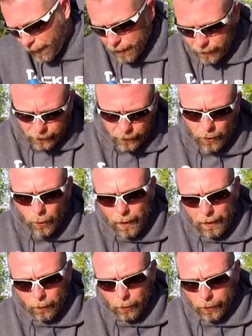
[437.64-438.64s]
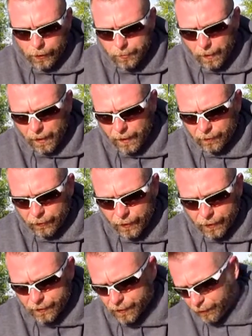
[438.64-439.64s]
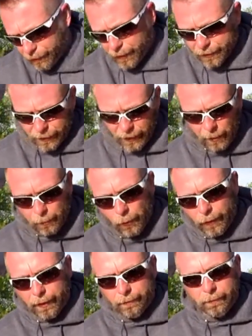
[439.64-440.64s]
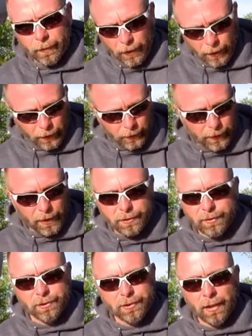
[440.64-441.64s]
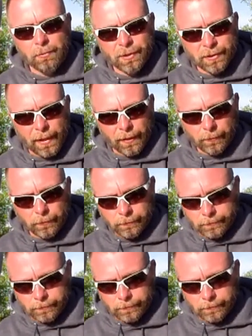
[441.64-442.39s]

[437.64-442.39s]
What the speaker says: And you know how it works, man. If there's a couple that guess the same exact